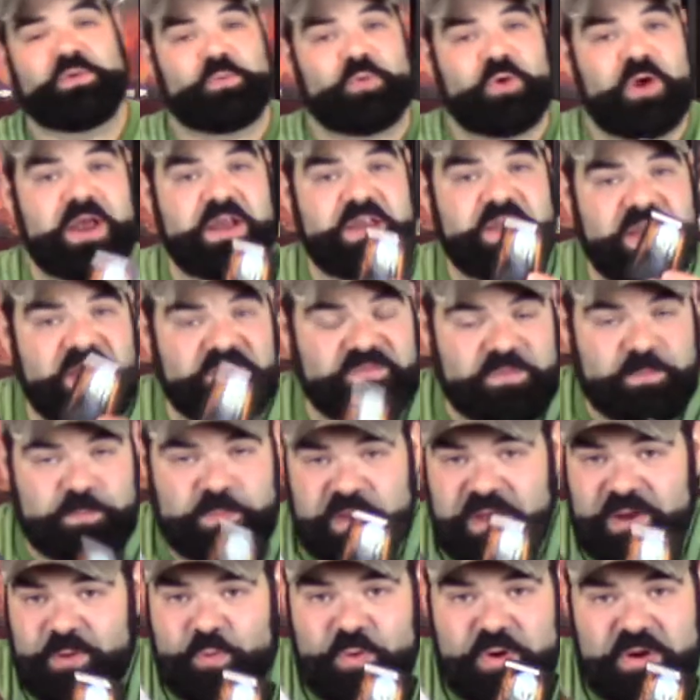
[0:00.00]
right? You have to
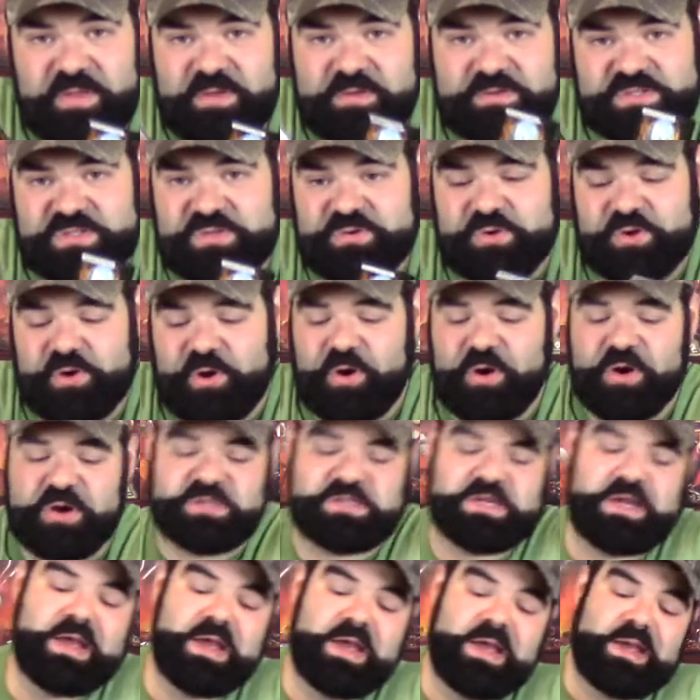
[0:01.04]
pick one of those two
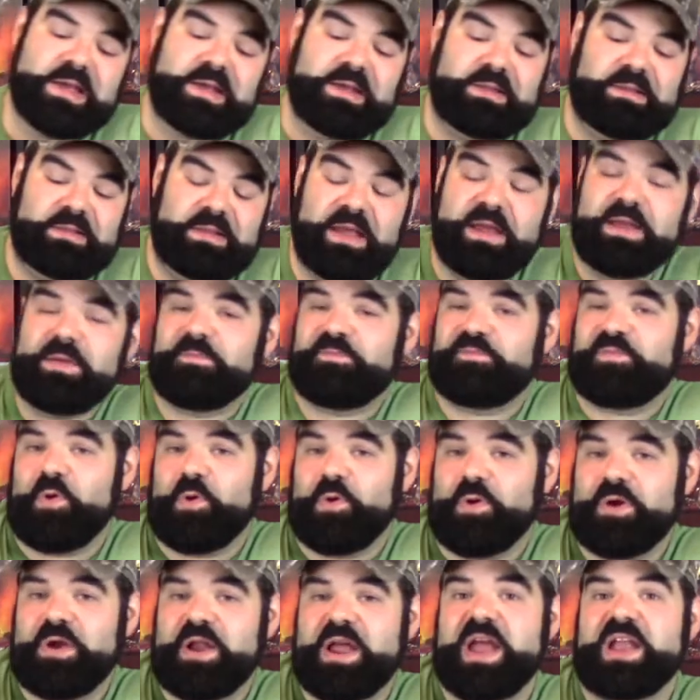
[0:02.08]
cards, you lay them
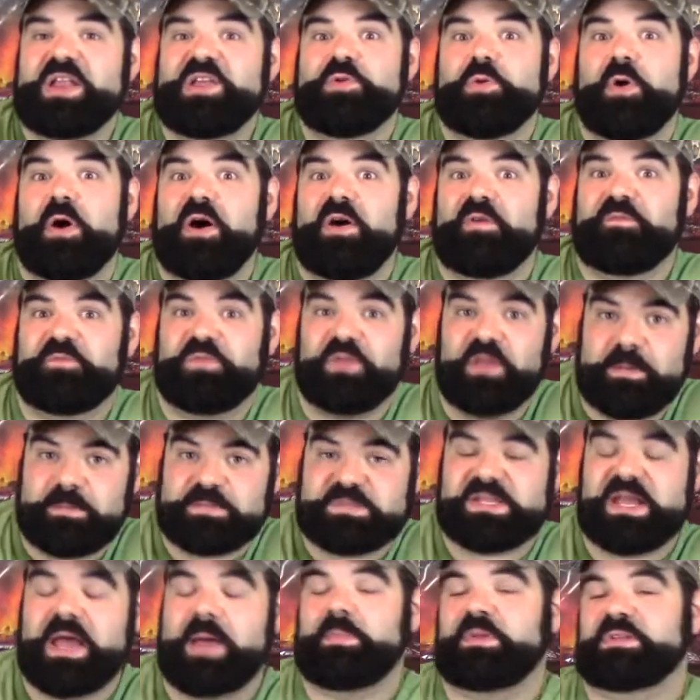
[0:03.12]
forward, and you all flip
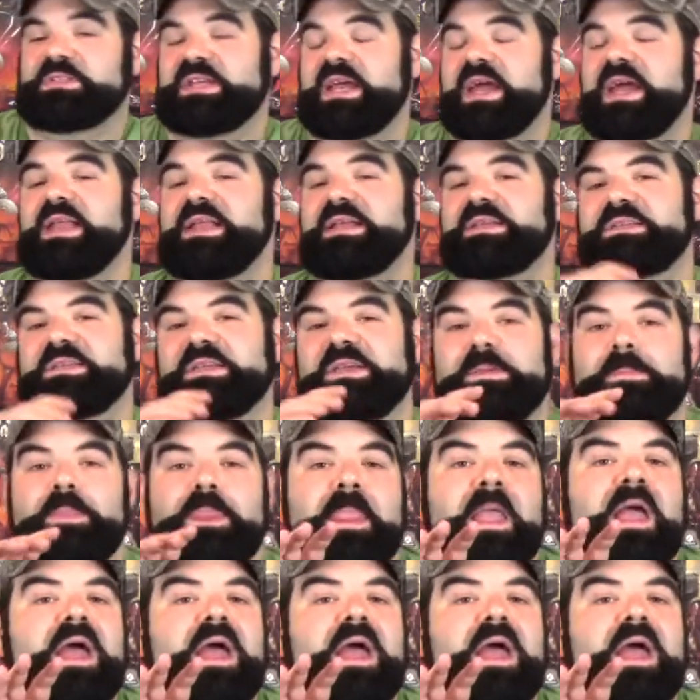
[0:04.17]
simultaneously.